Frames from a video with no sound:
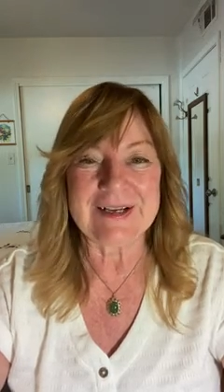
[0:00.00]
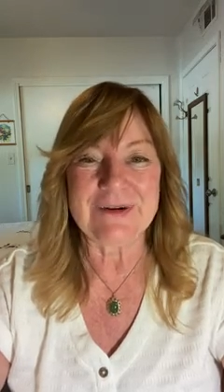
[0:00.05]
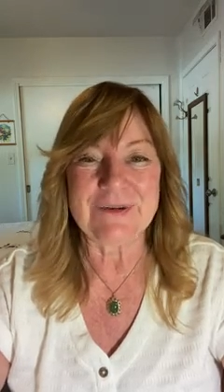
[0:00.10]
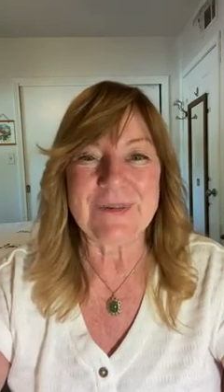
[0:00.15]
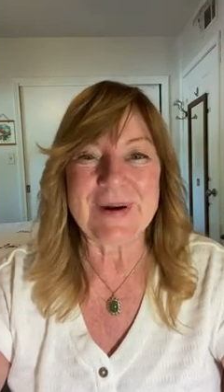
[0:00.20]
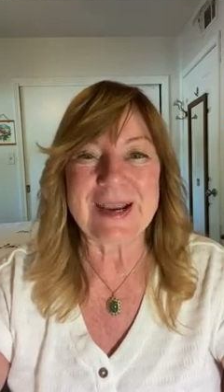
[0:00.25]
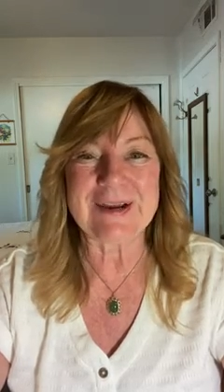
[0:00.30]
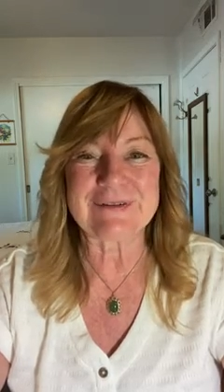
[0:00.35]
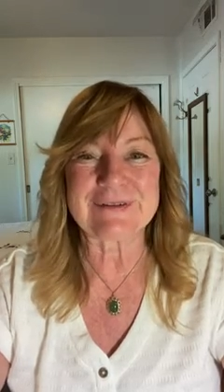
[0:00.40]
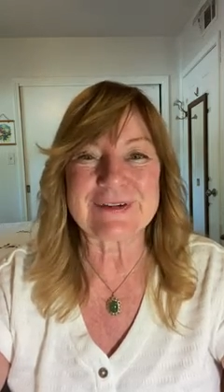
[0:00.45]

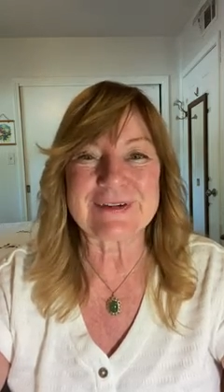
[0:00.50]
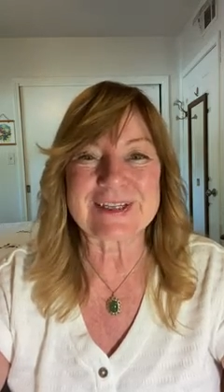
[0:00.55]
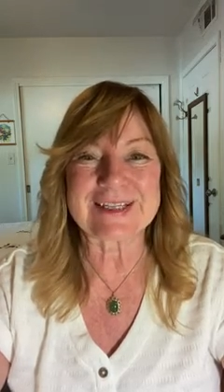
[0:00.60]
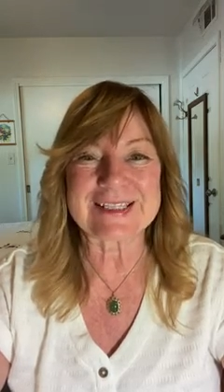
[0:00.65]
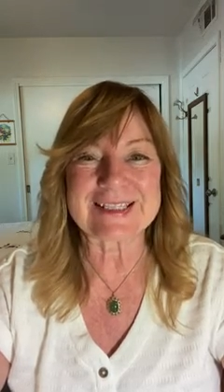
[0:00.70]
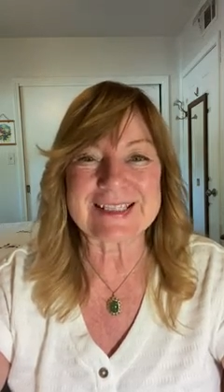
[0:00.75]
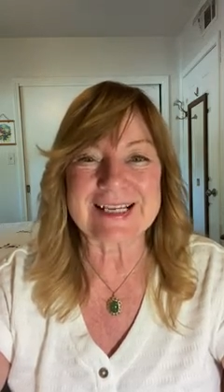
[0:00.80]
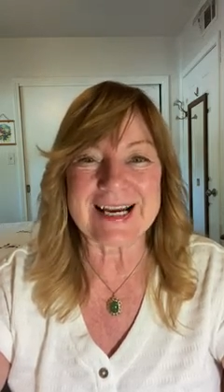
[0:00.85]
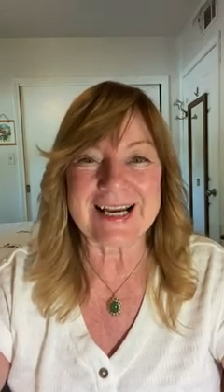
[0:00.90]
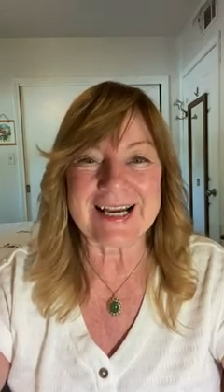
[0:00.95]
wait for the
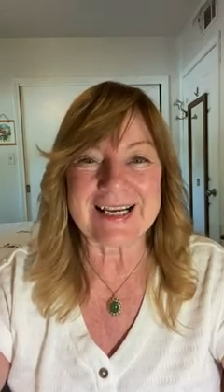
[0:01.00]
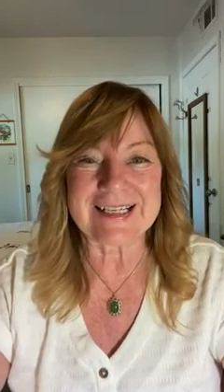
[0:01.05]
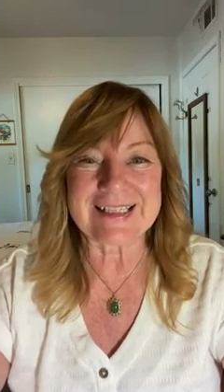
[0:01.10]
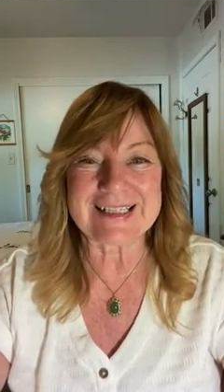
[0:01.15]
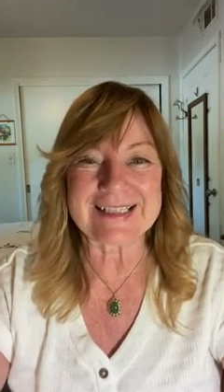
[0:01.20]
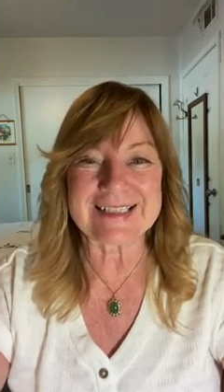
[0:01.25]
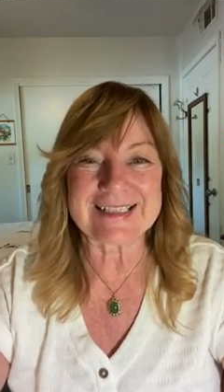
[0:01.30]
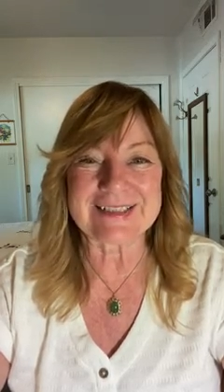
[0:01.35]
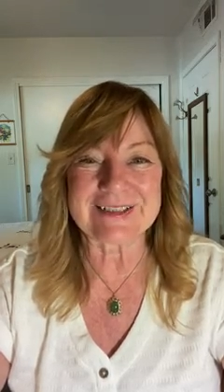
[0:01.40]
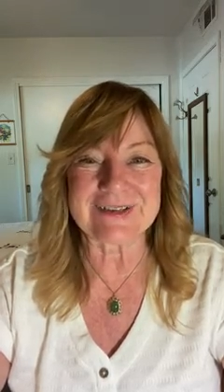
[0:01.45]

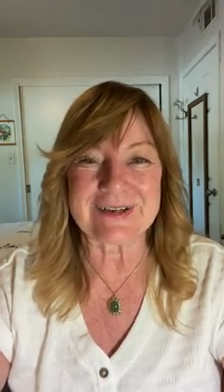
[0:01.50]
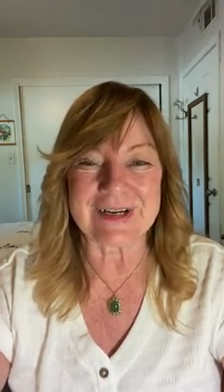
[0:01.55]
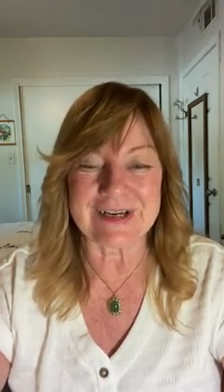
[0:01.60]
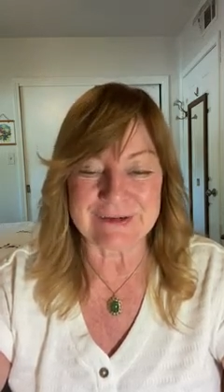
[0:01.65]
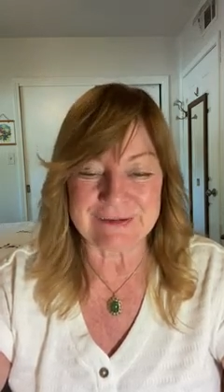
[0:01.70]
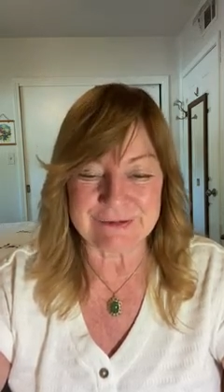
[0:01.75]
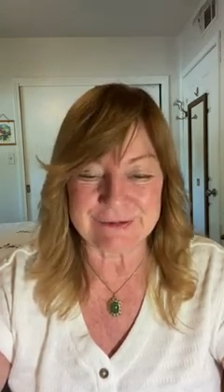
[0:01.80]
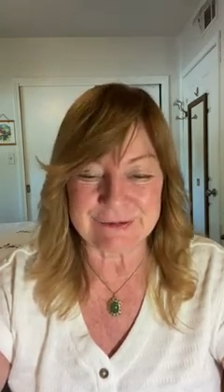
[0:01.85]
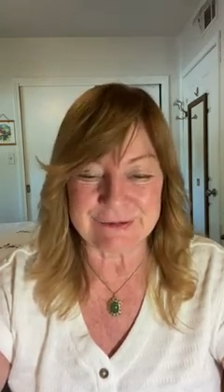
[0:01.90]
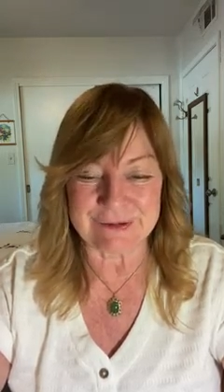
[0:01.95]
signs to
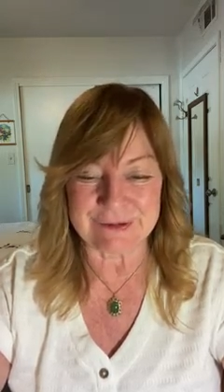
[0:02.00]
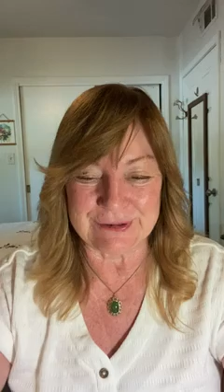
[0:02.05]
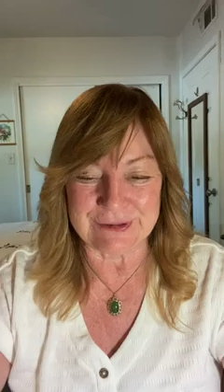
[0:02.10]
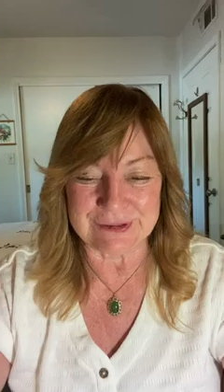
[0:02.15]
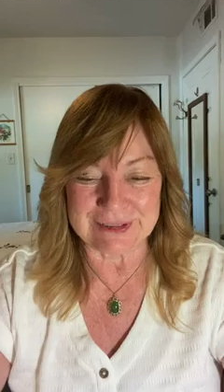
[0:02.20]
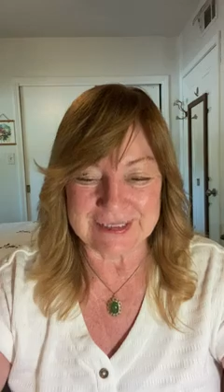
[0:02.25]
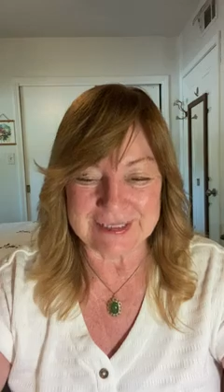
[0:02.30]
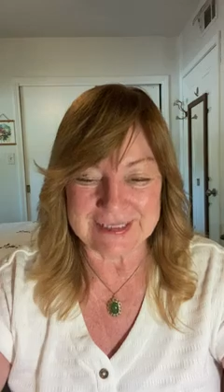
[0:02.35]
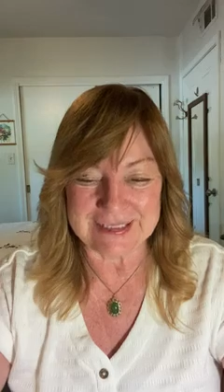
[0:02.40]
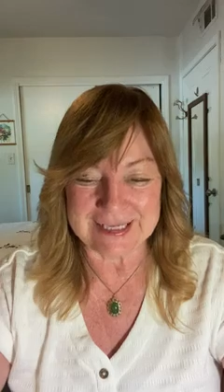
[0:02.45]
unfold